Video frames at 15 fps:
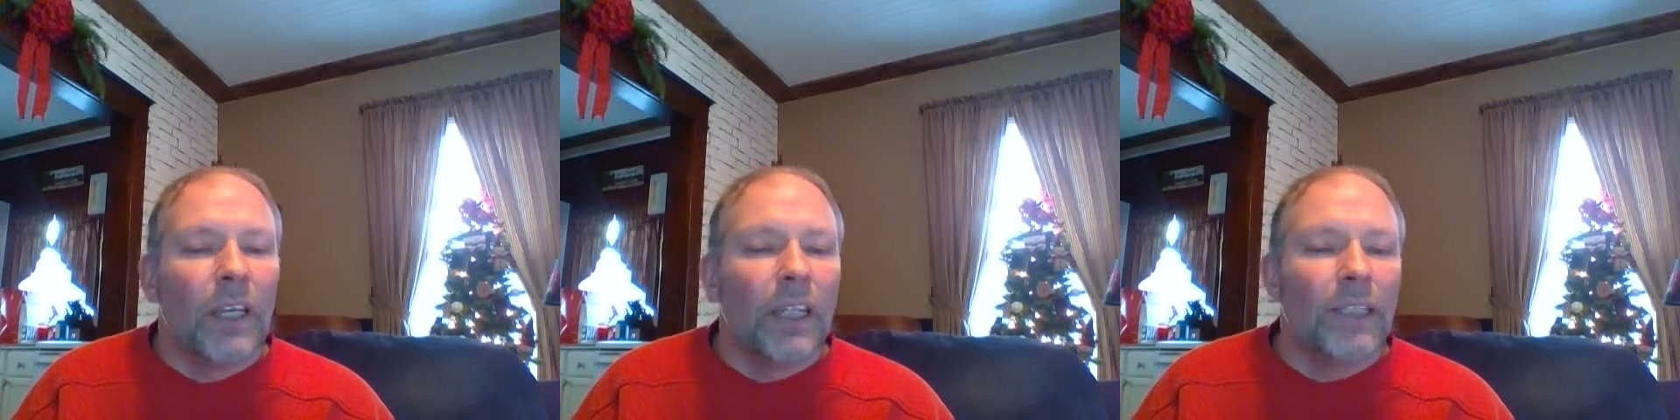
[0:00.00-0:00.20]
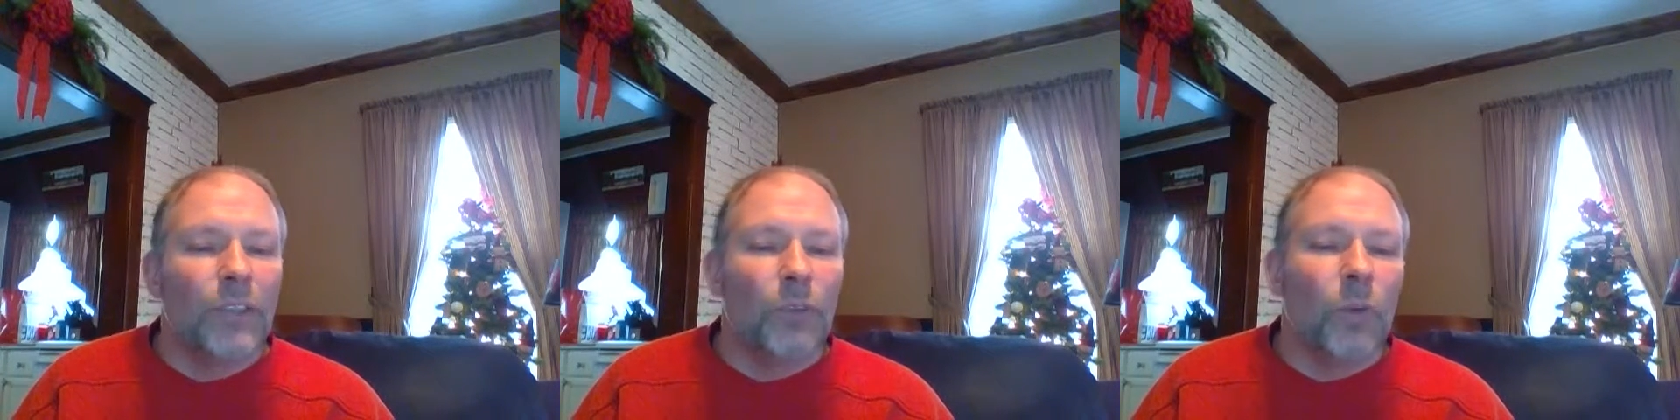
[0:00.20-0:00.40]

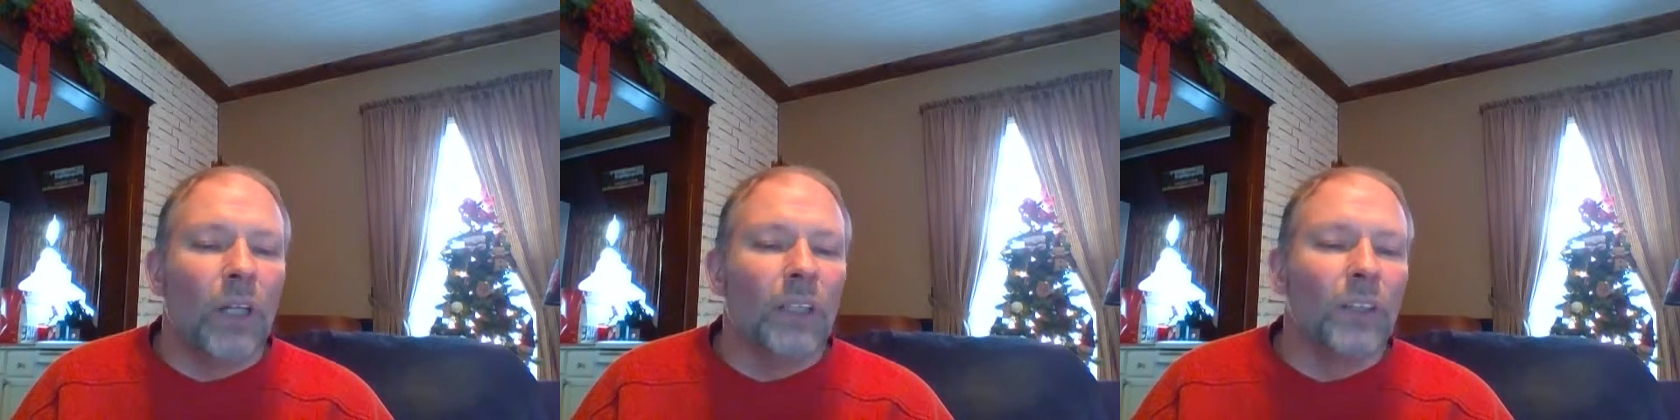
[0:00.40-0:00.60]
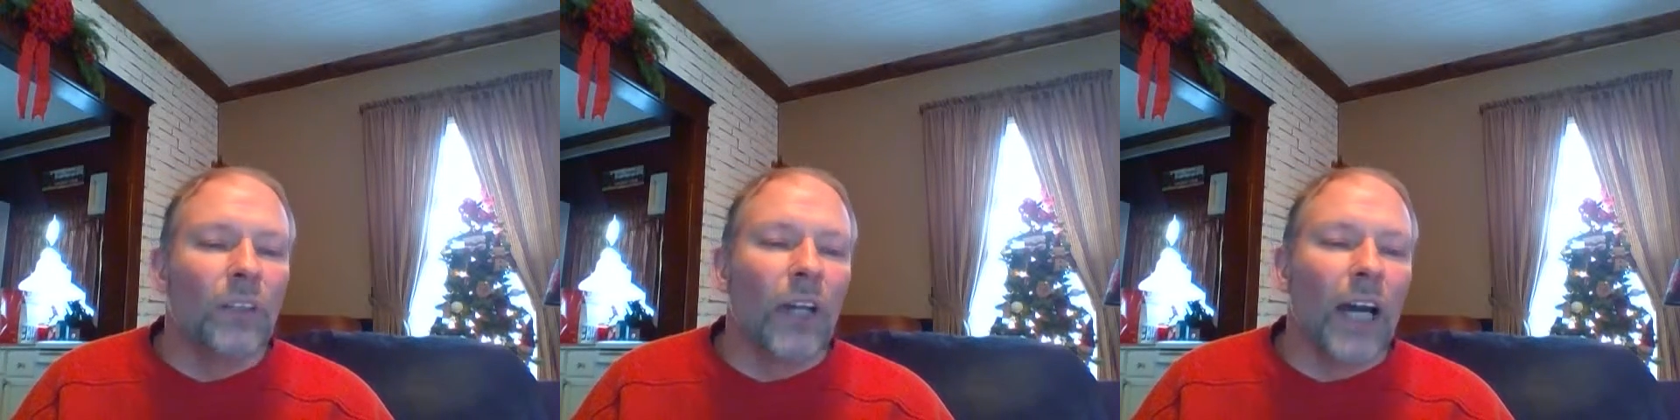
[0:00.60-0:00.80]
He's
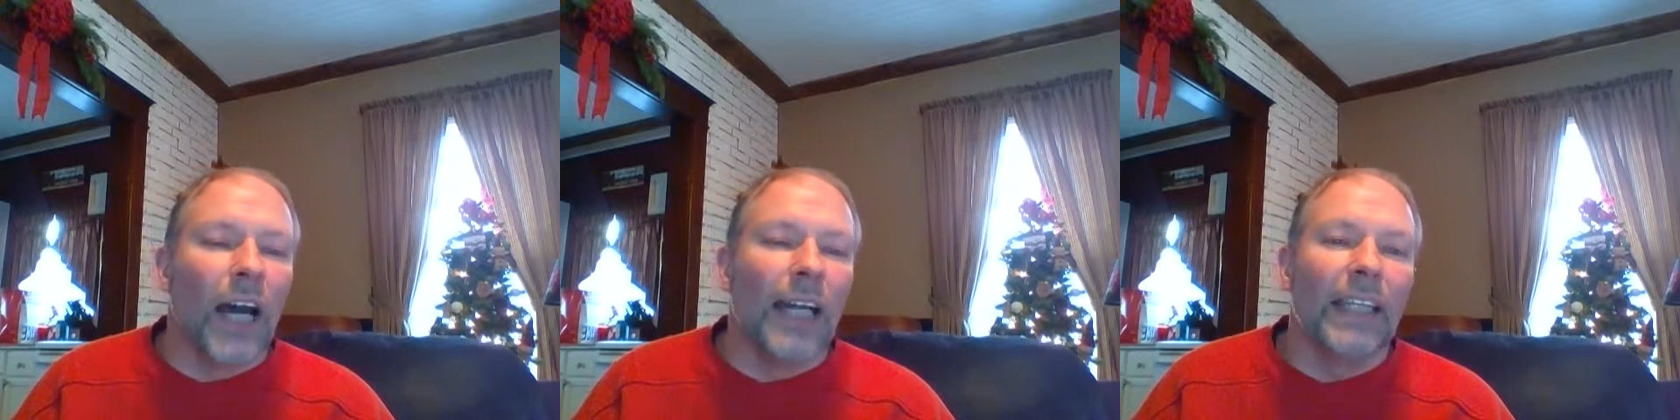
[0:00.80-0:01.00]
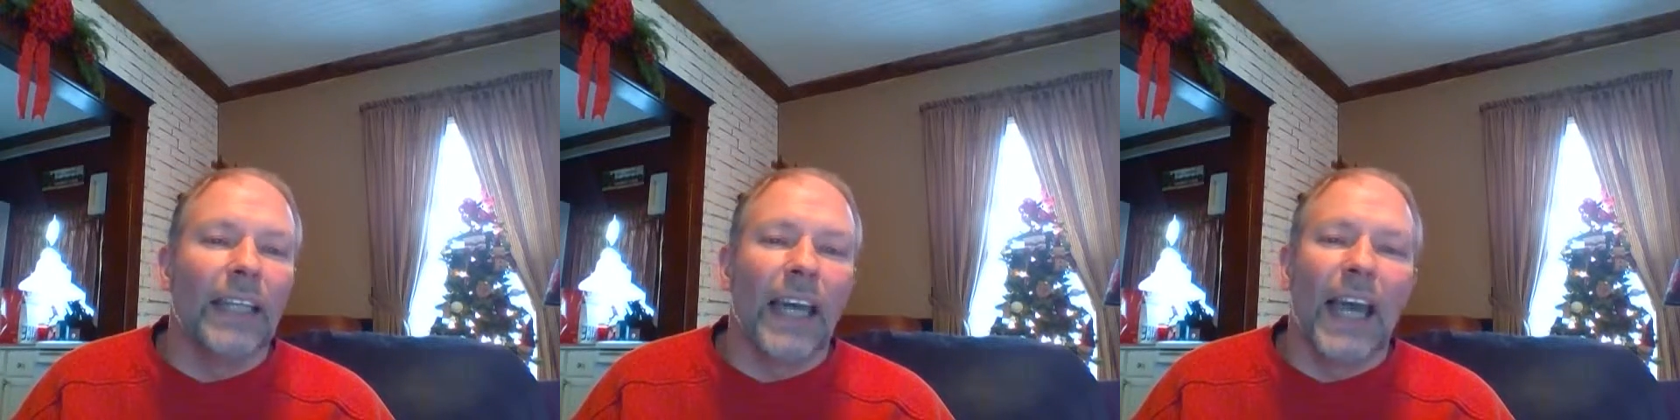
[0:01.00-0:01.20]

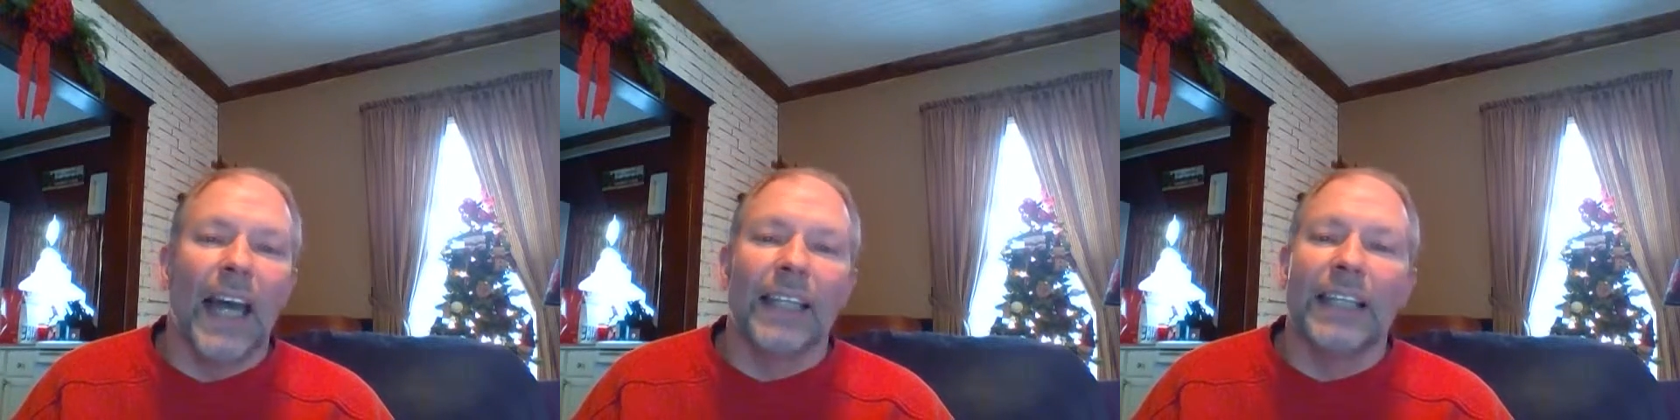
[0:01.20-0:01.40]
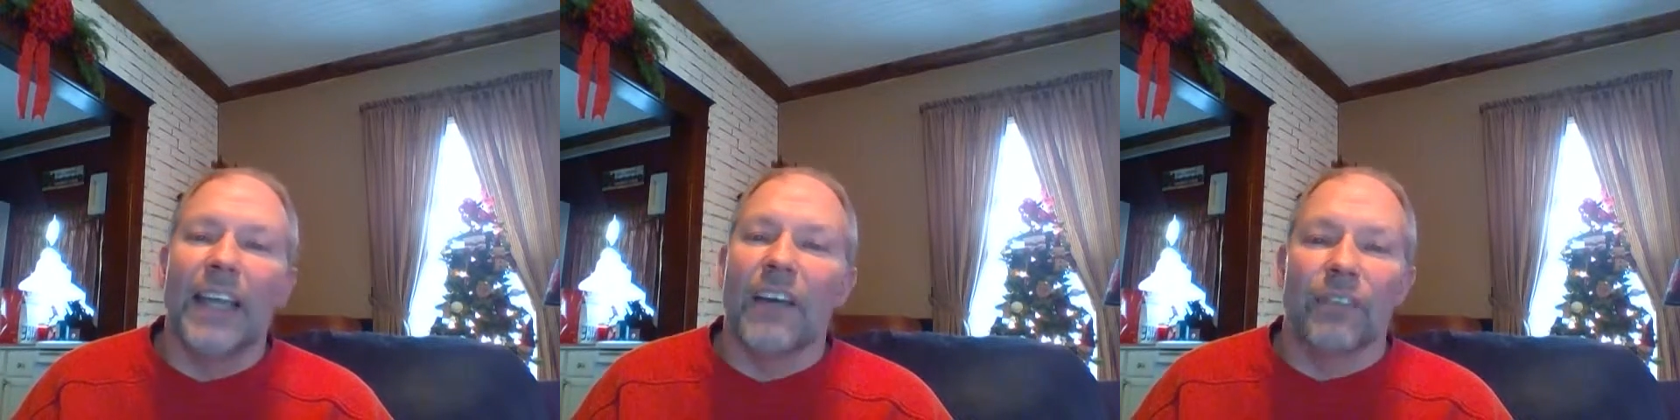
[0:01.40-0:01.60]
wonder-eyed
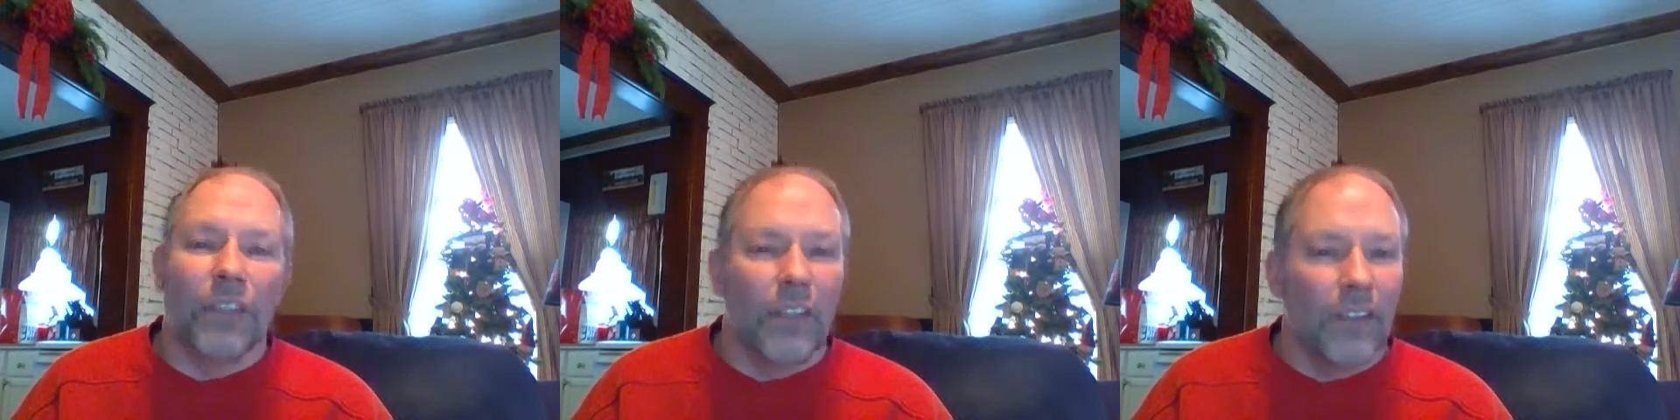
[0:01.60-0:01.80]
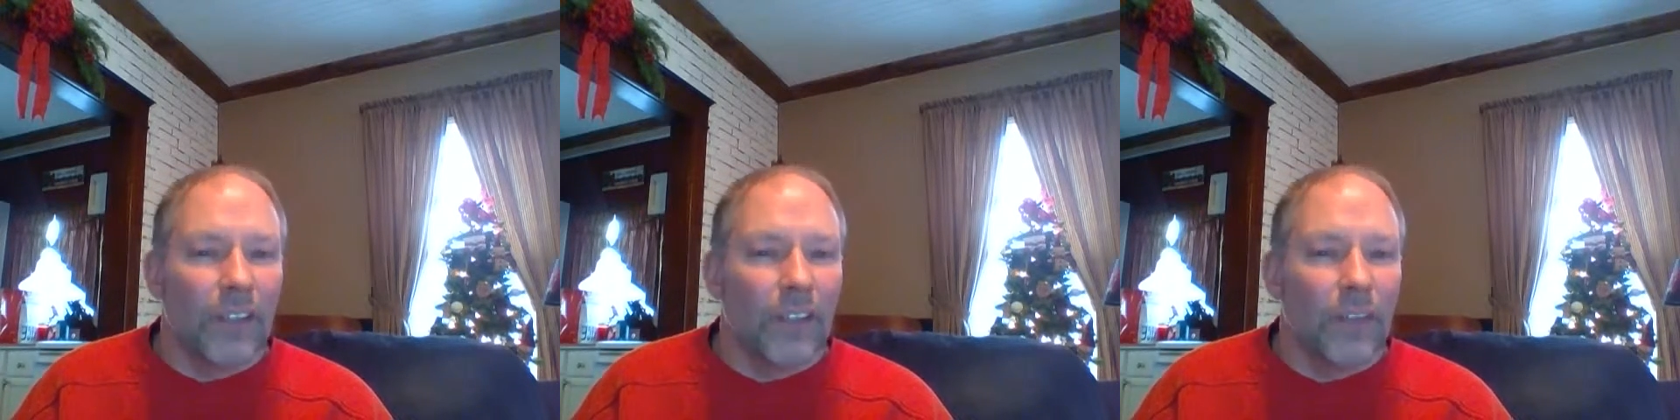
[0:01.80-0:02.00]
at
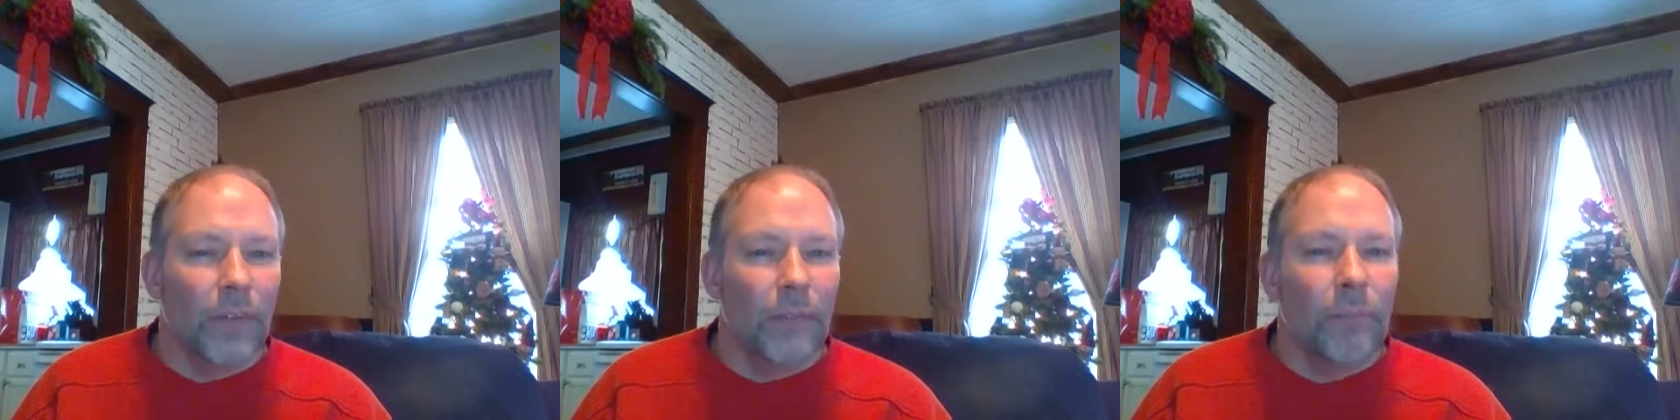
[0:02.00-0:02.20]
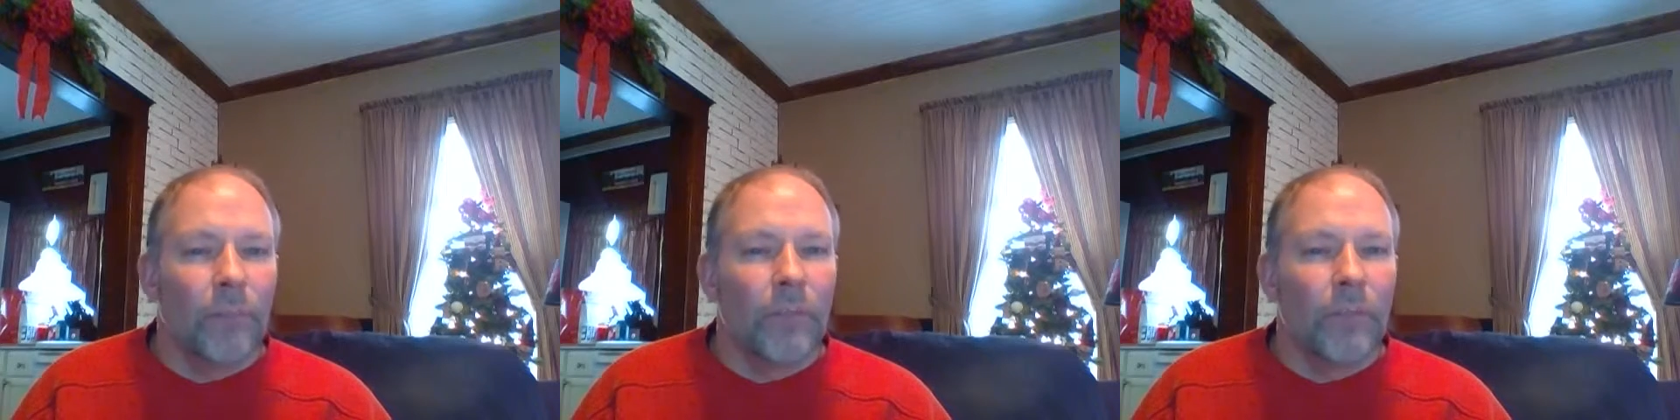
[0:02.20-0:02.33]
everything.